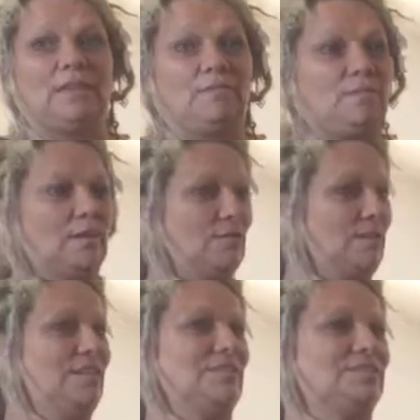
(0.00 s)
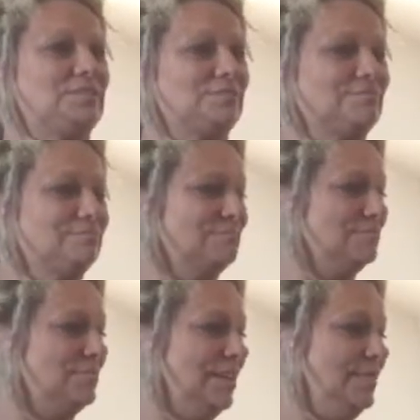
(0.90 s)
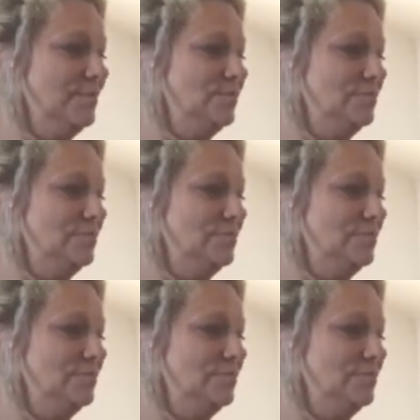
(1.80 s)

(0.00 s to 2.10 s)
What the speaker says: and there it is. Mm-hmm. Right?